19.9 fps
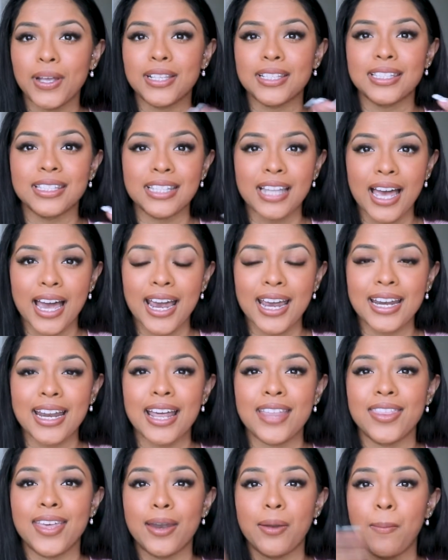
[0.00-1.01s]
and slide
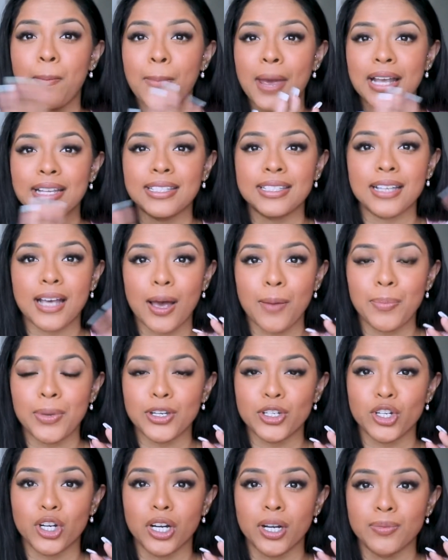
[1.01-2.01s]
and then mess up
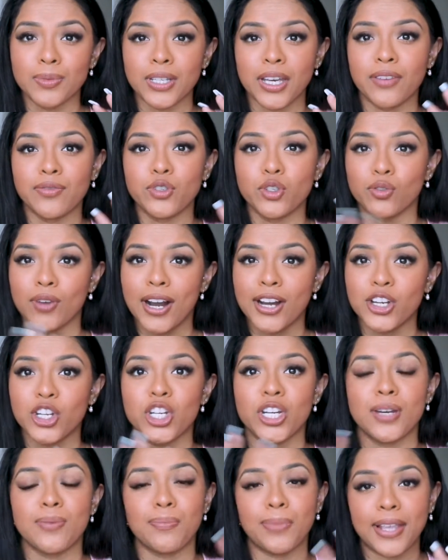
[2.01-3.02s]
in terms of
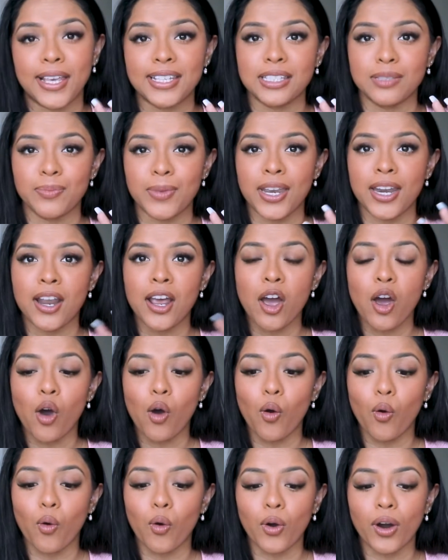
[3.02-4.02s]
direction, placement,
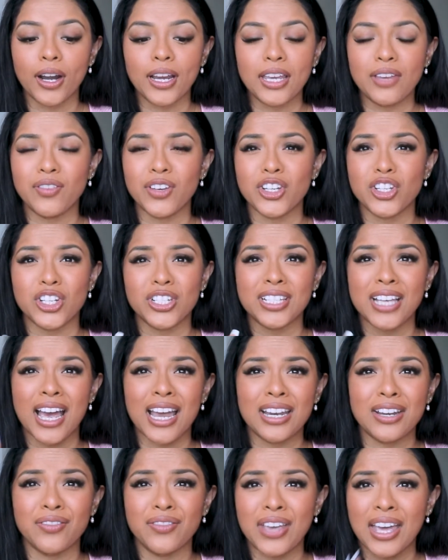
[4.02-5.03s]
or even just
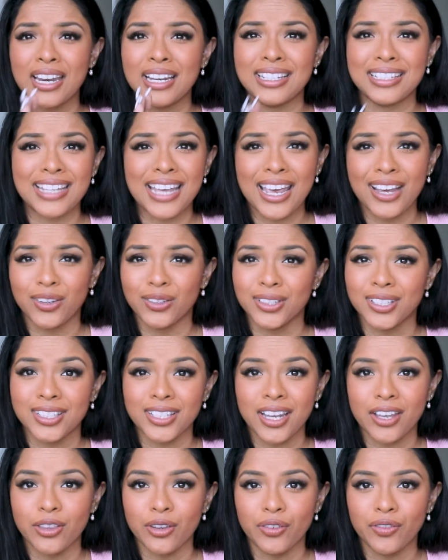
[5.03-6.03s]
kind of getting tangled
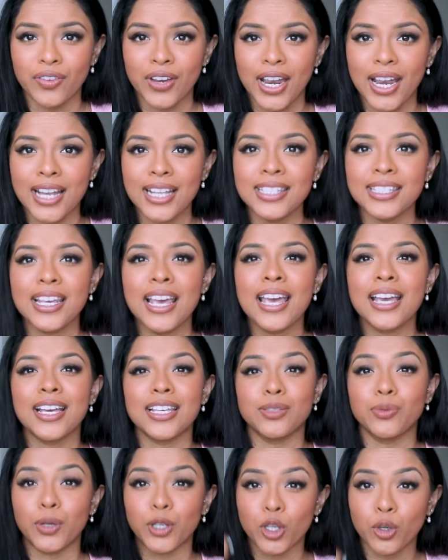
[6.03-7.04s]
into other fans,
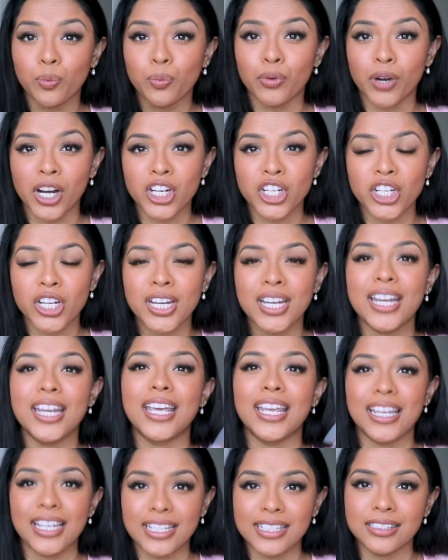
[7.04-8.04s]
because when you brush it,
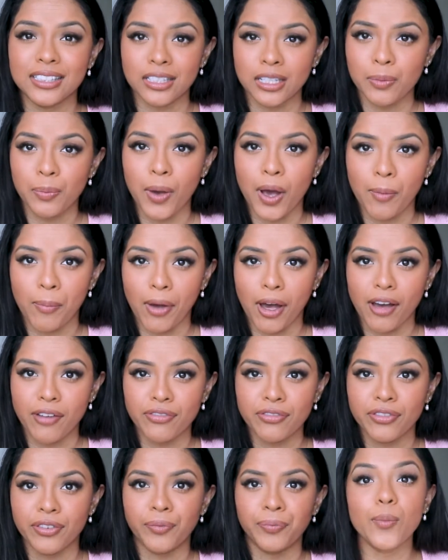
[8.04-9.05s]
it can easily pop
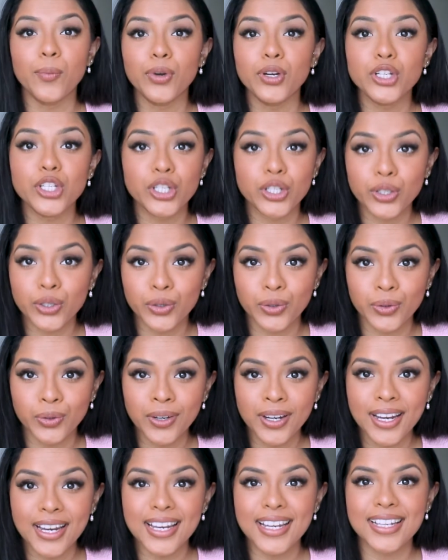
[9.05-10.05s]
off. Number
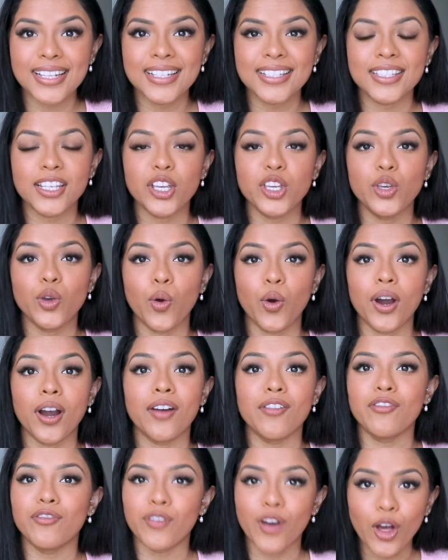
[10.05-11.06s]
two is
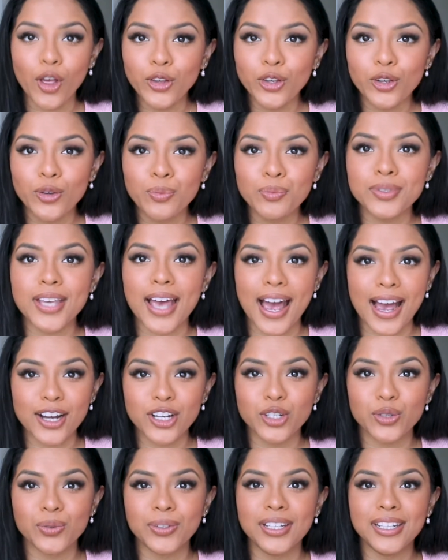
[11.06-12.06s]
your volumes
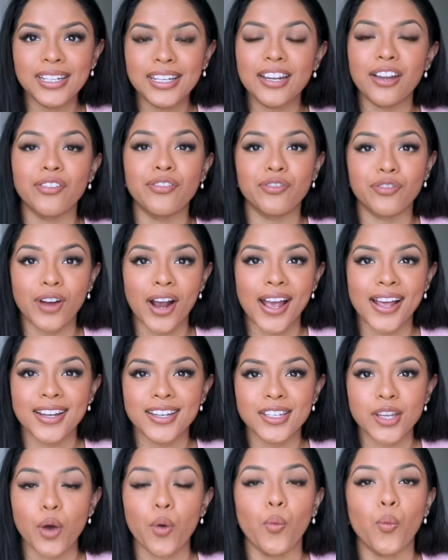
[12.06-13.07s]
actually need a
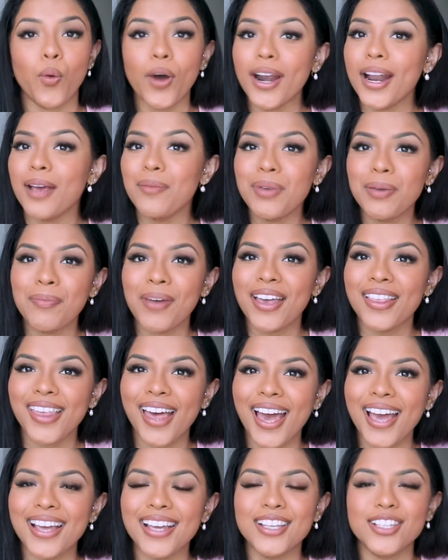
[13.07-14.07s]
friend. What I mean by
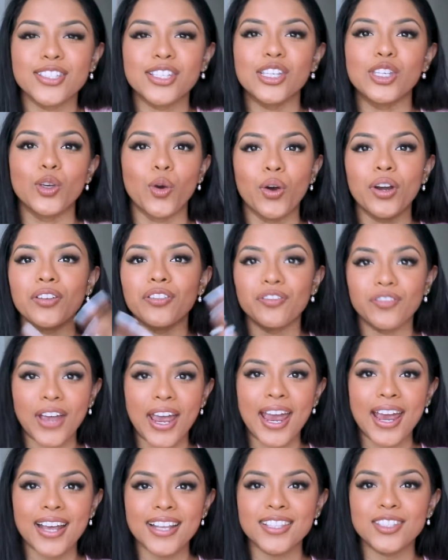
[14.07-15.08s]
that is your
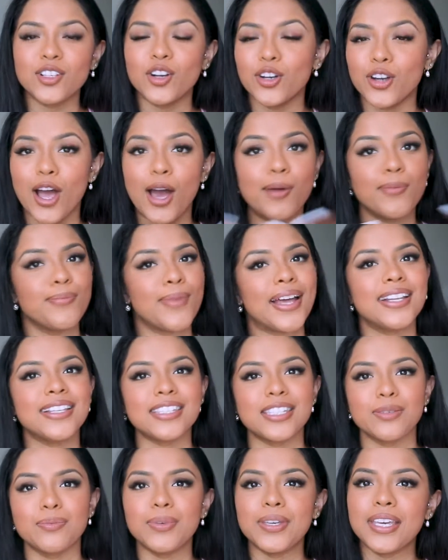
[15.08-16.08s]
fans are not
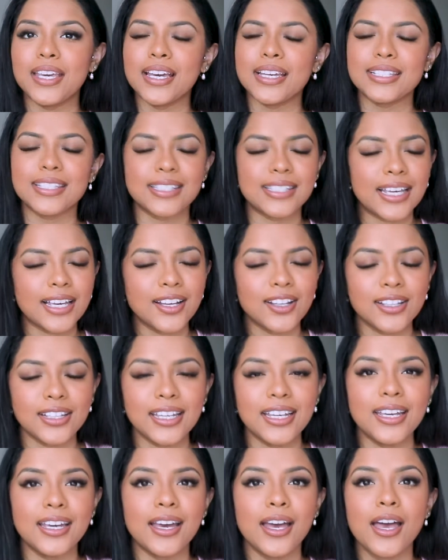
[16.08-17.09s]
meant to be
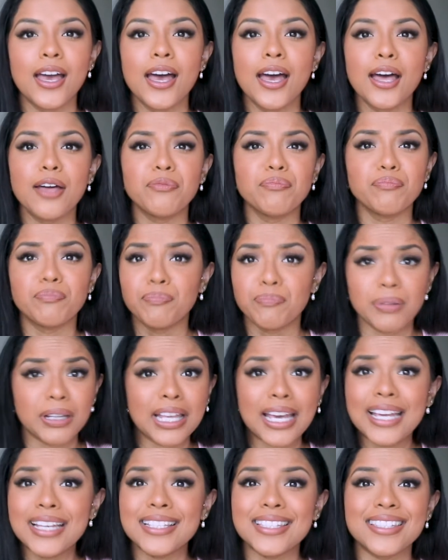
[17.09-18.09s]
singly
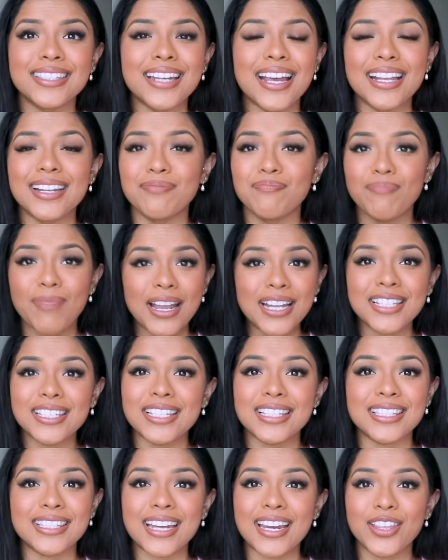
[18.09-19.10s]
placed and meant
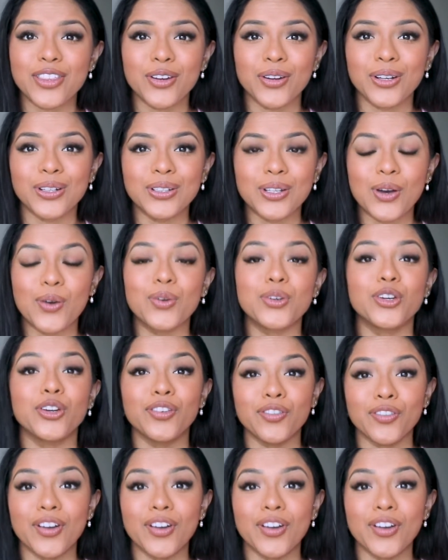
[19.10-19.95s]
to stay there alone. Your